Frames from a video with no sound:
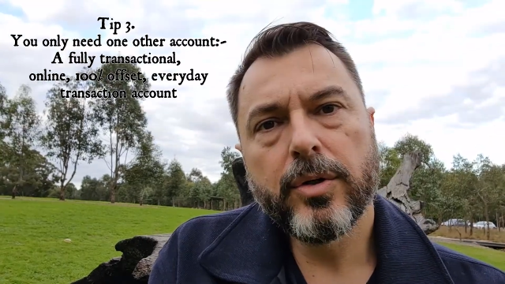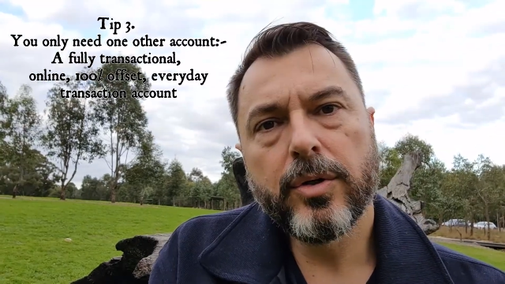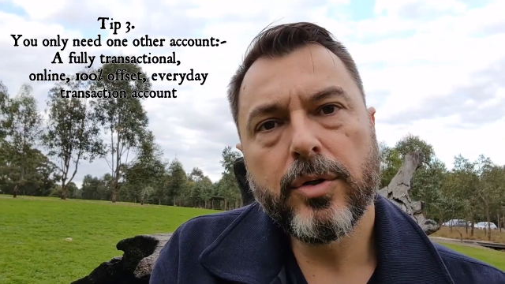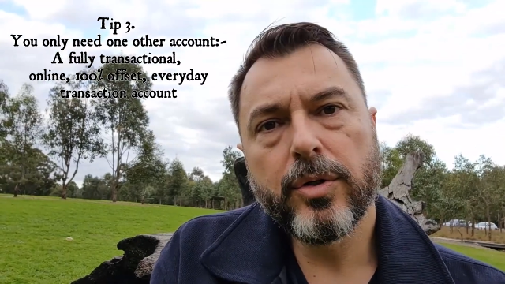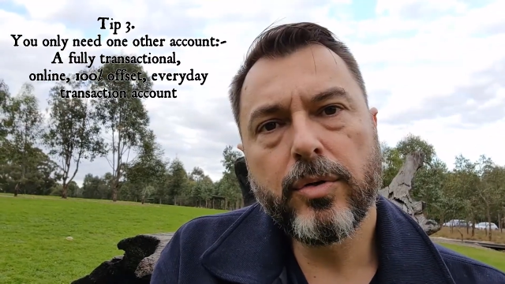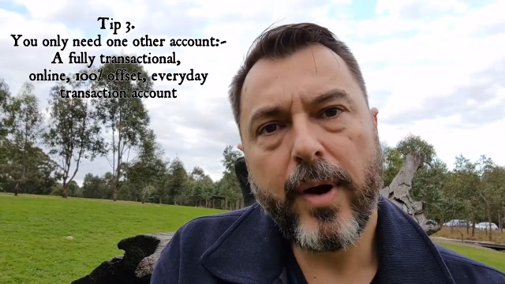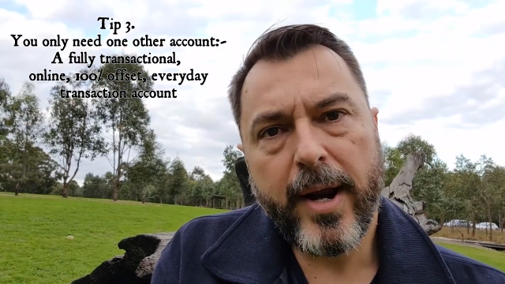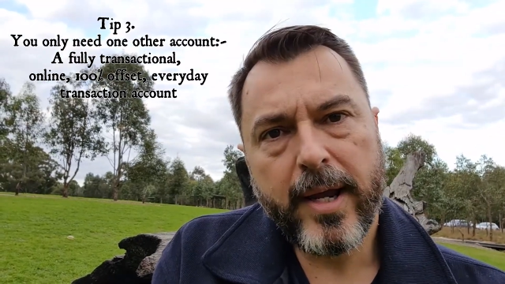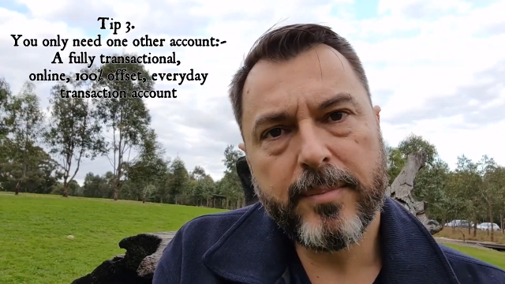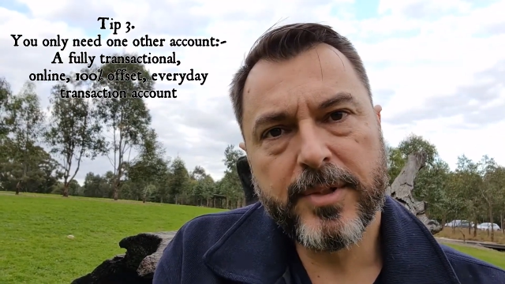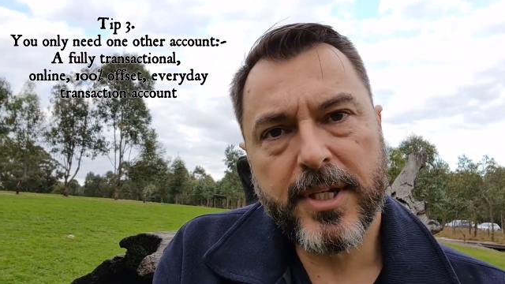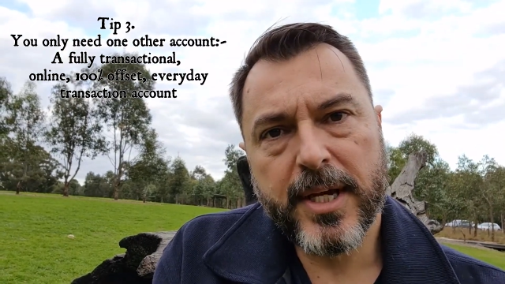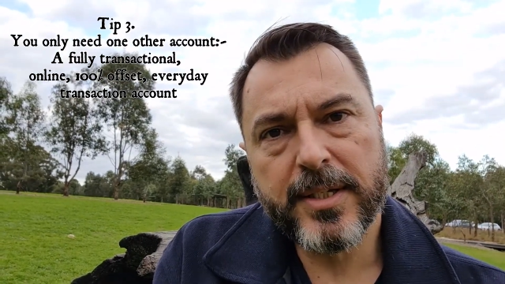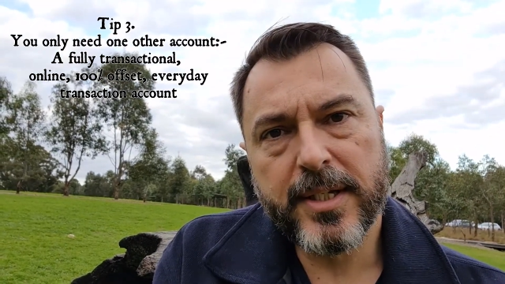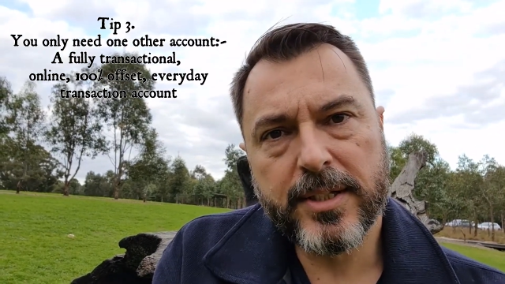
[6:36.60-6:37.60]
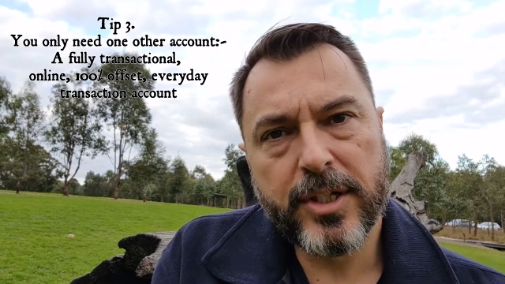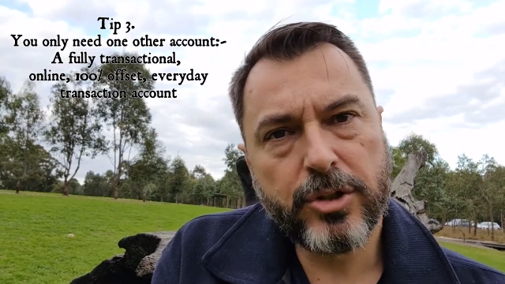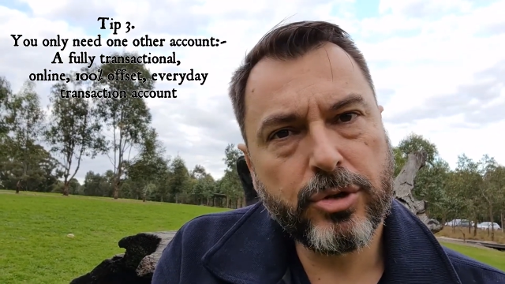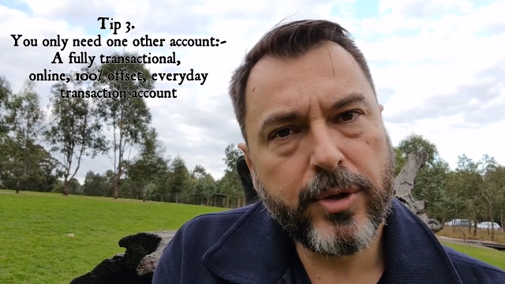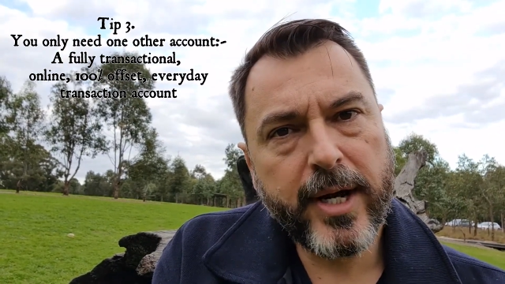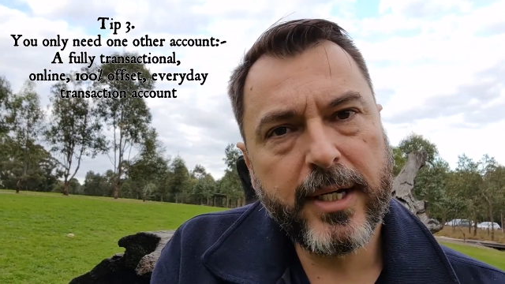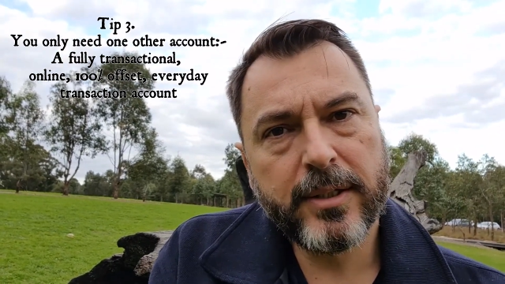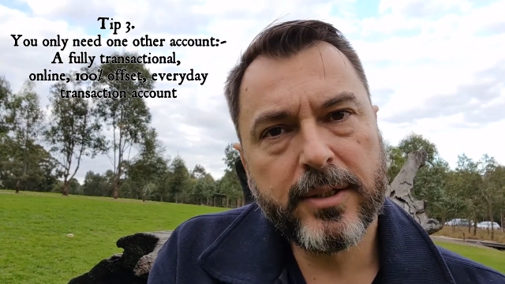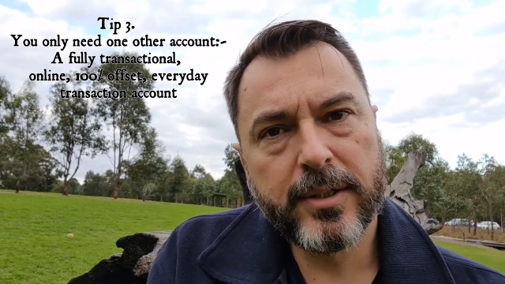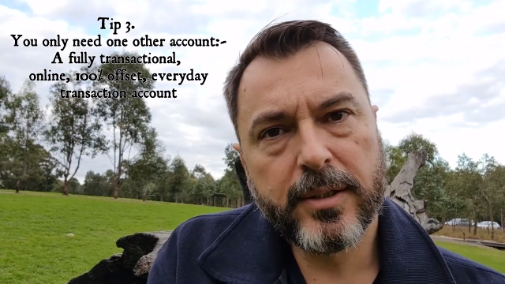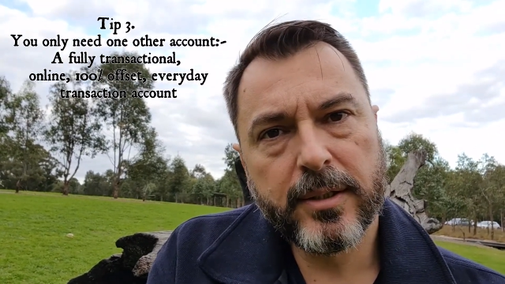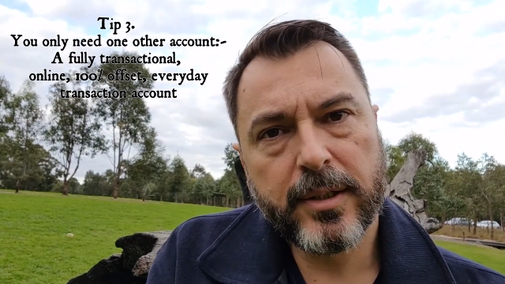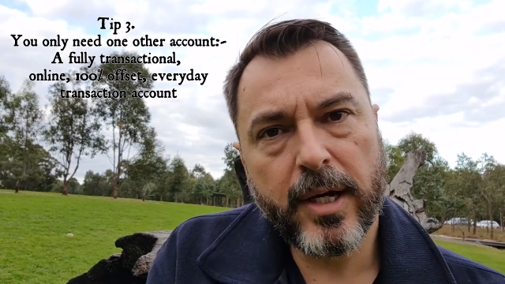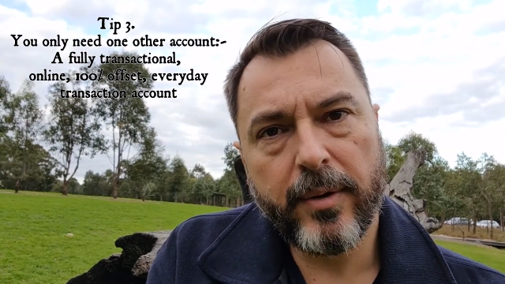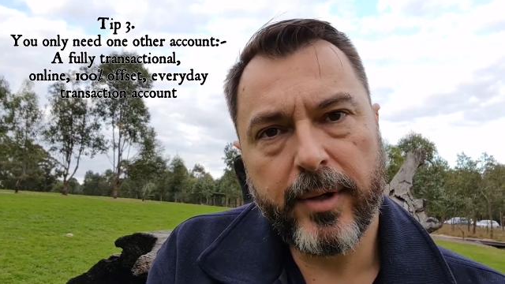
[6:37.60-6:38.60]
Graeme says there's a trend
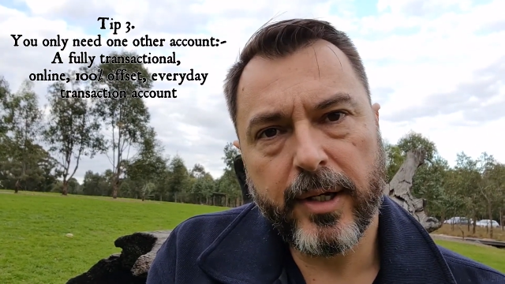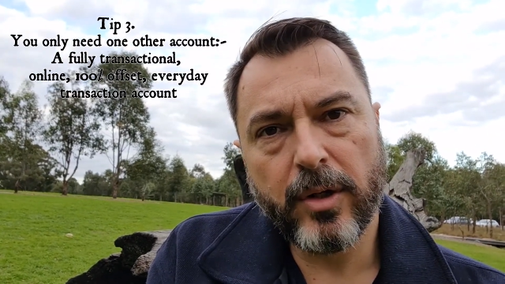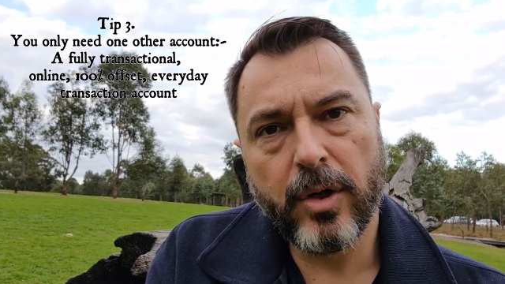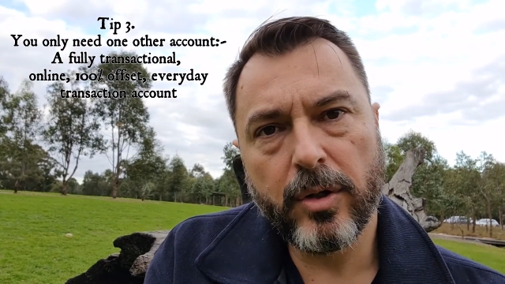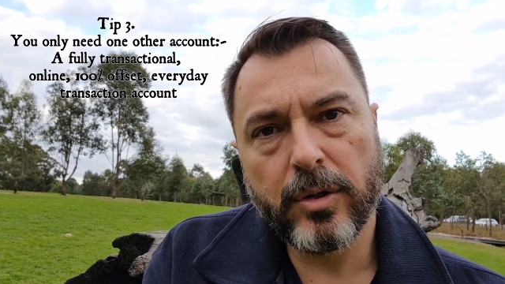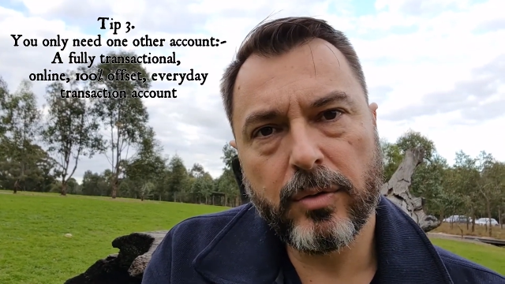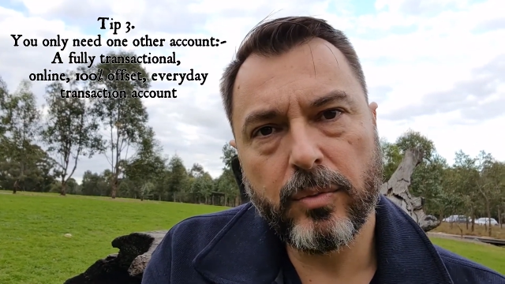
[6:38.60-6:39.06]
going on